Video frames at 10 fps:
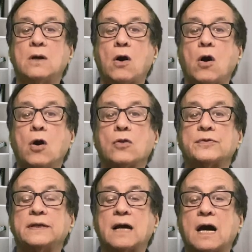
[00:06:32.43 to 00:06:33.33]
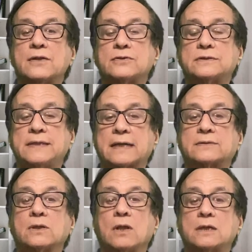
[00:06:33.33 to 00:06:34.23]
all the other
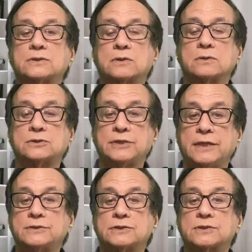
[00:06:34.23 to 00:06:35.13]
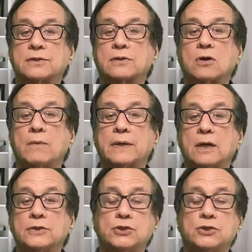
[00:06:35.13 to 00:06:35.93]
technological changes that are going on?